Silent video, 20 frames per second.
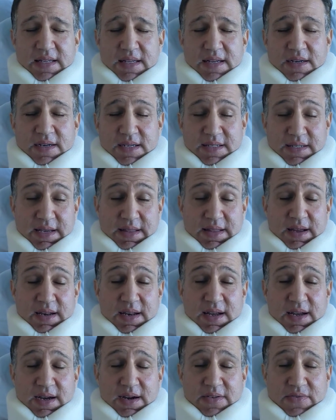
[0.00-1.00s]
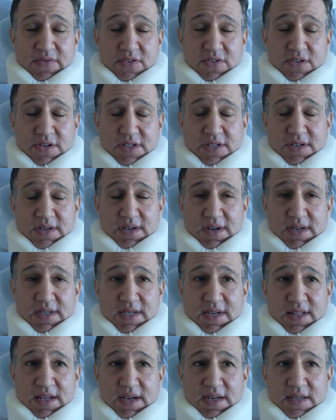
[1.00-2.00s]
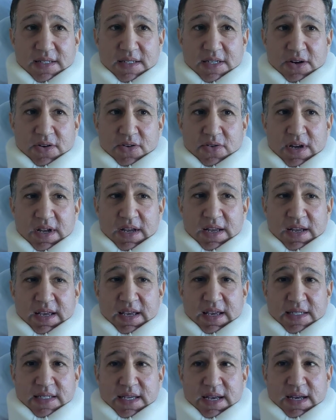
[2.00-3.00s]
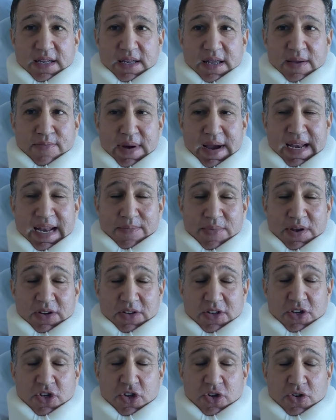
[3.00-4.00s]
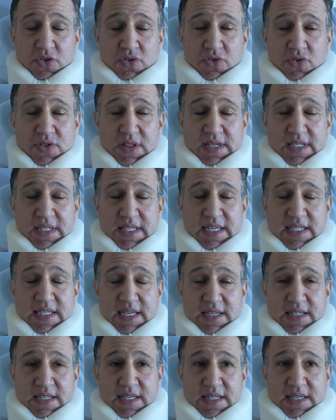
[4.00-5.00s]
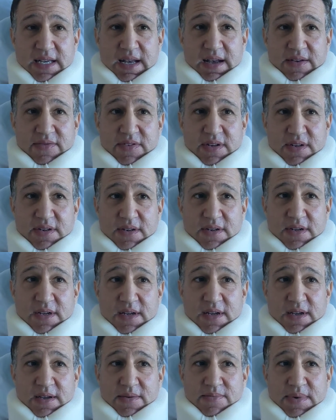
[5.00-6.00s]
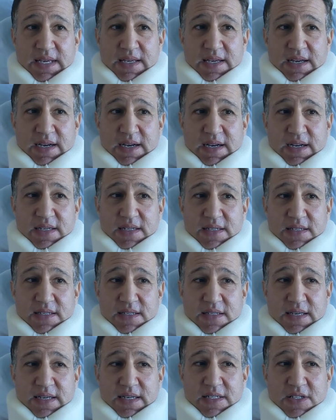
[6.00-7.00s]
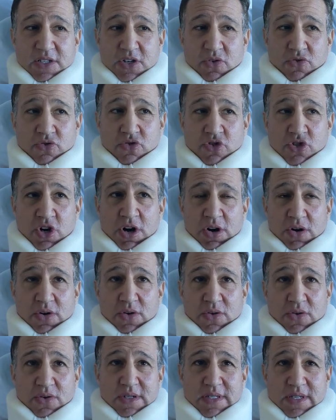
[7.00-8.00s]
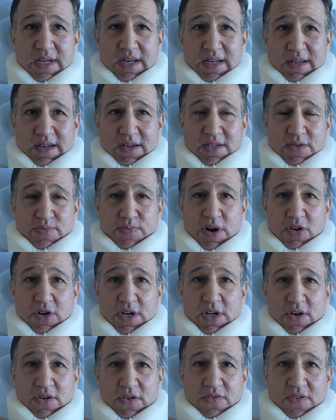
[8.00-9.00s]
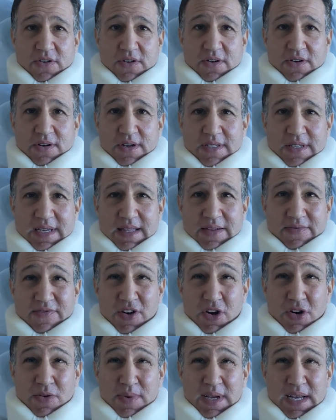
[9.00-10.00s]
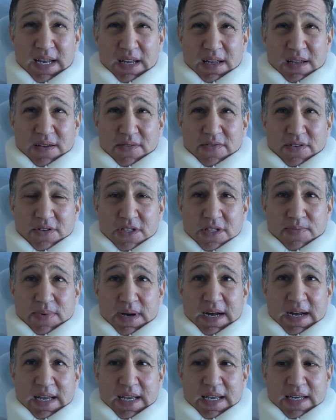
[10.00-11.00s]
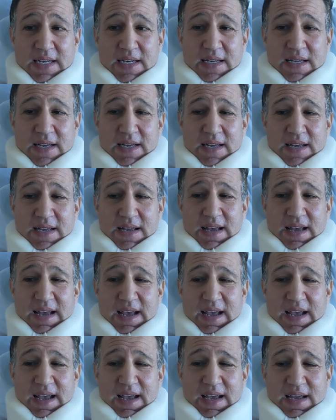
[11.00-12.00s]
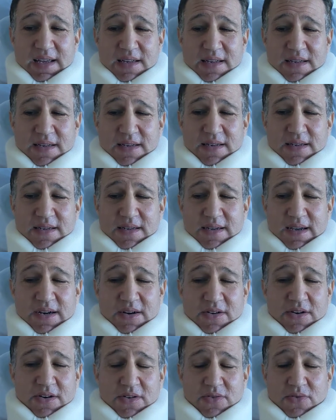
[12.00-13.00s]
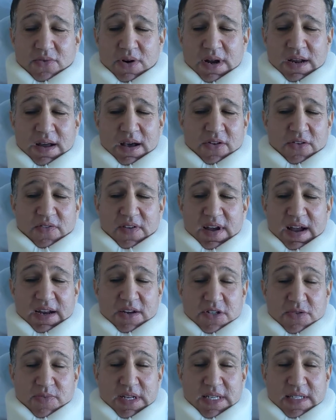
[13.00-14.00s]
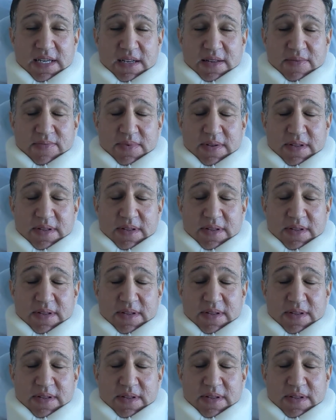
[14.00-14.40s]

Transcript: At least at now, of course, I could say that. So he said he may not be able to do the C6, C7 because it's so low. It's kind of, it's barely over. It's like the very beginning of your spine, and I don't know what other factors, but he said